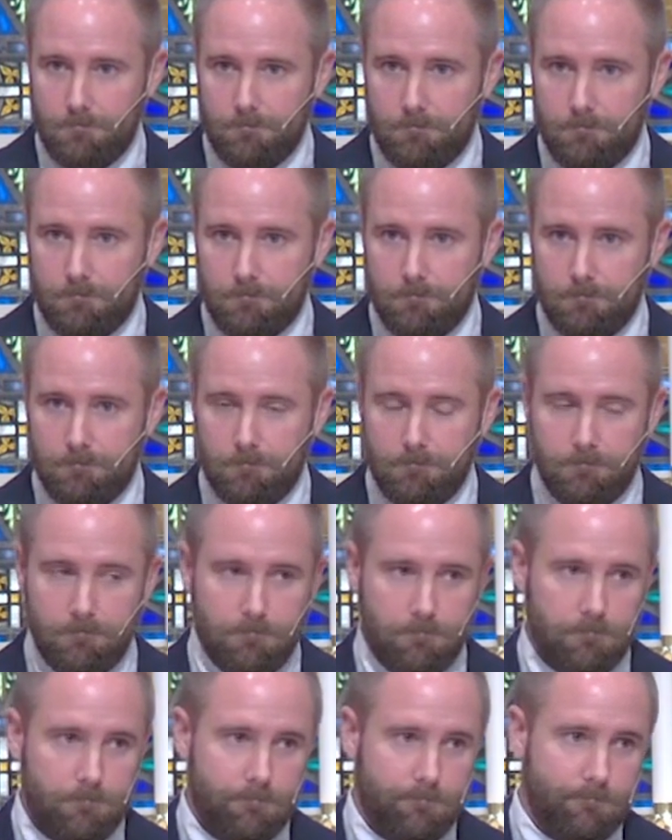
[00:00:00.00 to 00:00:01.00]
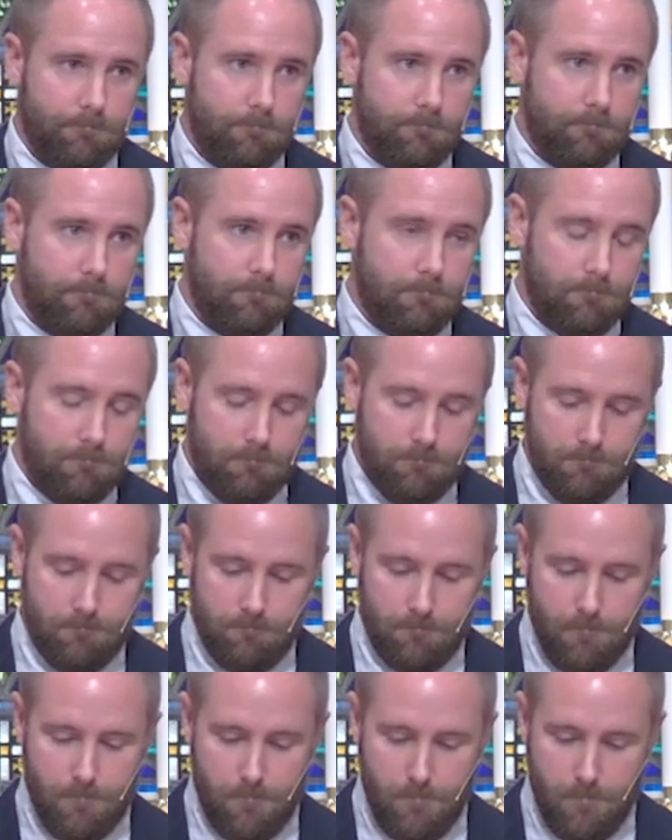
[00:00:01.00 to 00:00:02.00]

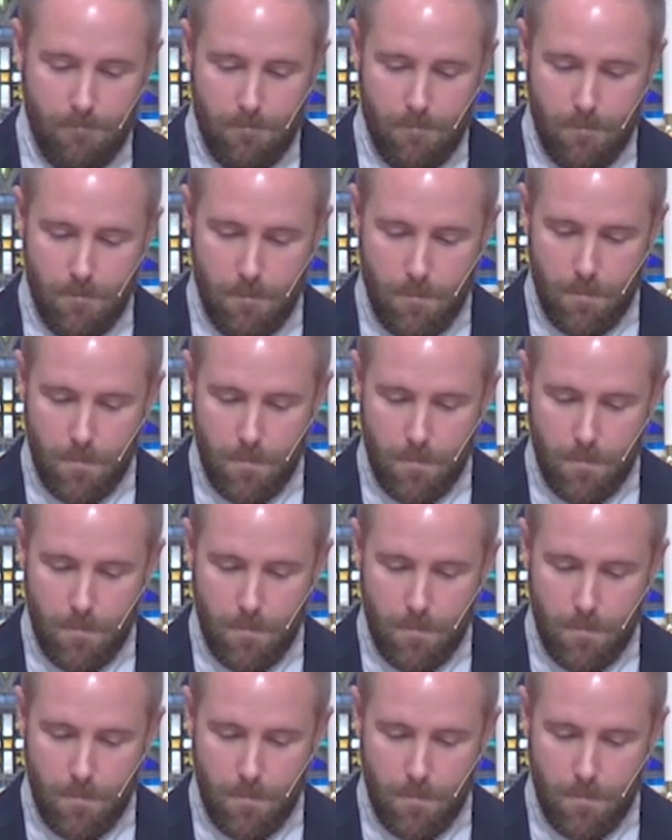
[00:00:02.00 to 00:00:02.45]
(no one is talking)